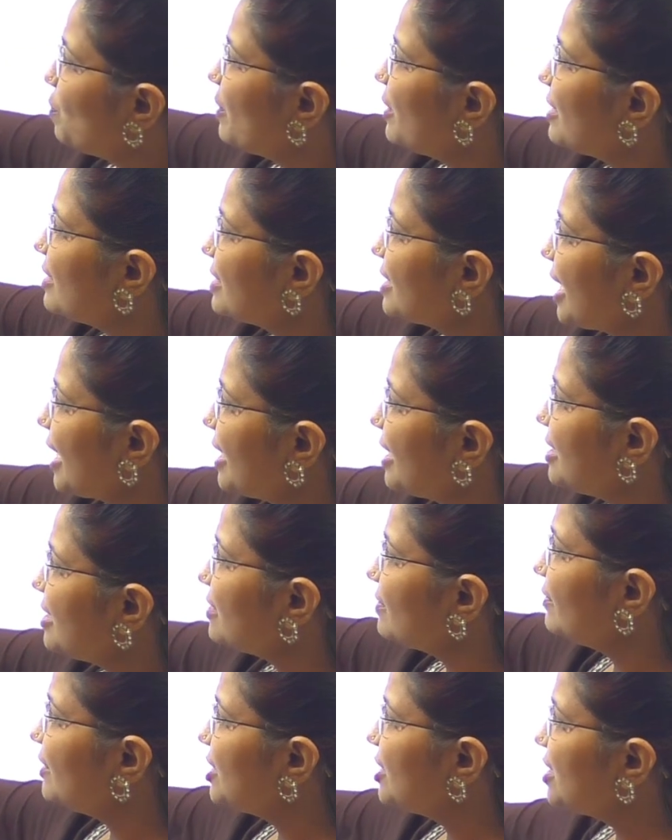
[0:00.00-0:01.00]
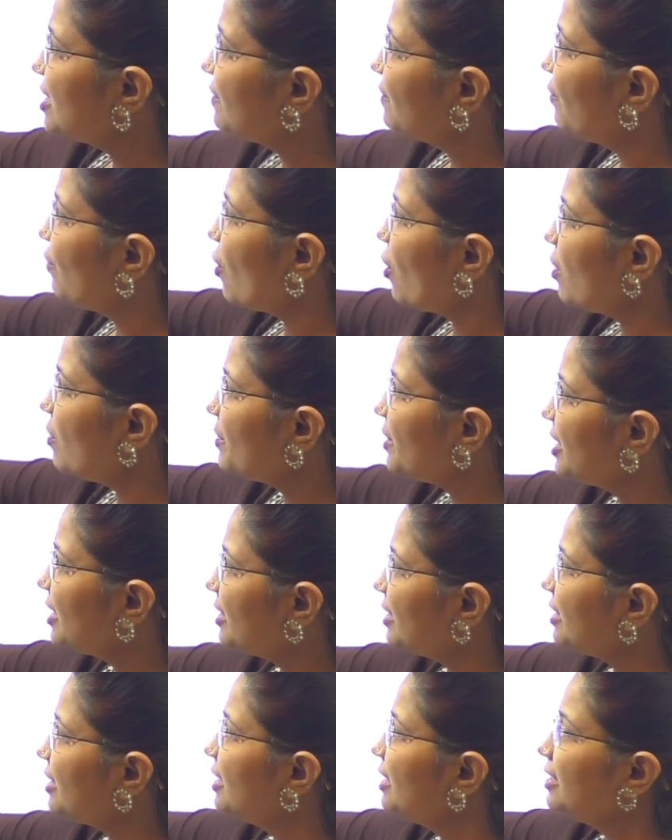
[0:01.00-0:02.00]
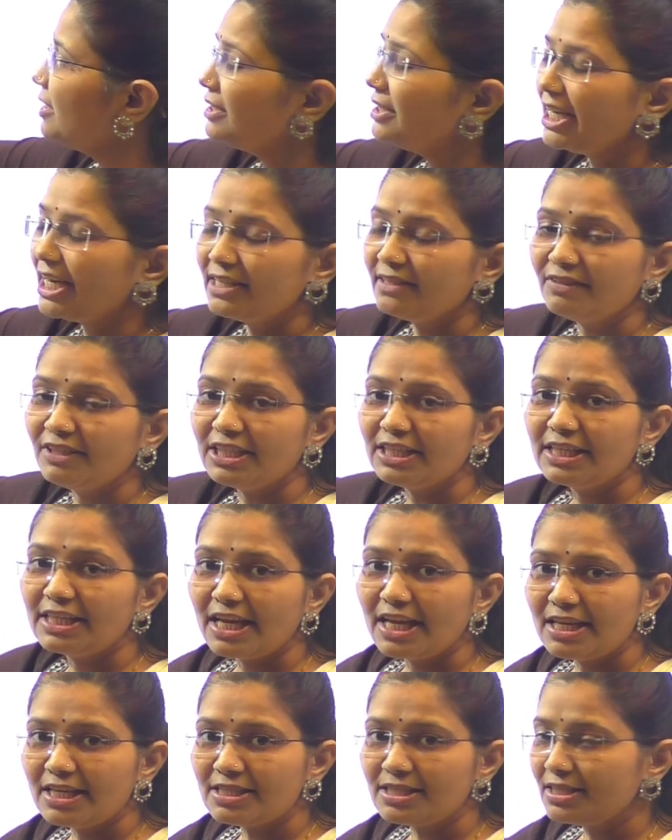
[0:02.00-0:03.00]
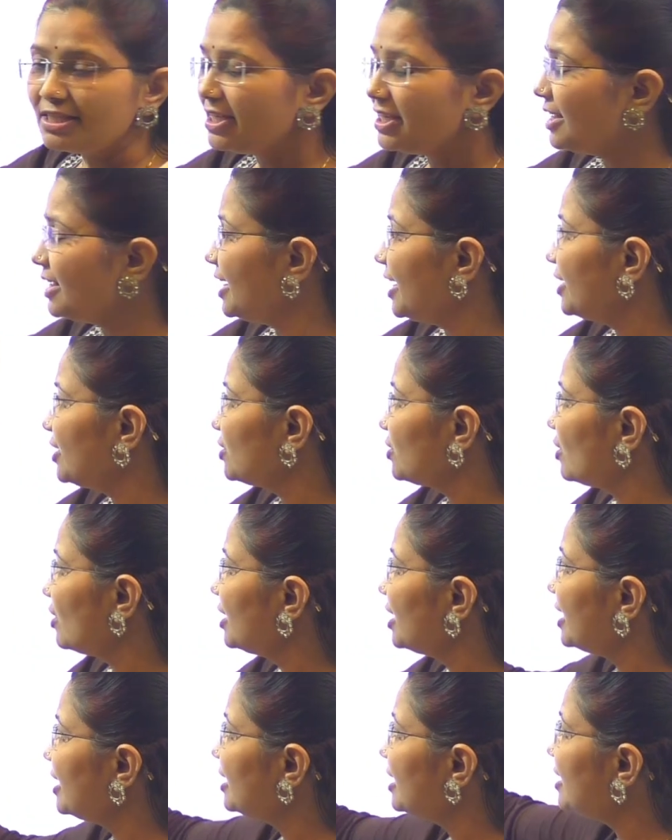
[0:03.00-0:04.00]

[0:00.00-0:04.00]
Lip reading: plus ions which is formed here, that will gains the electron, and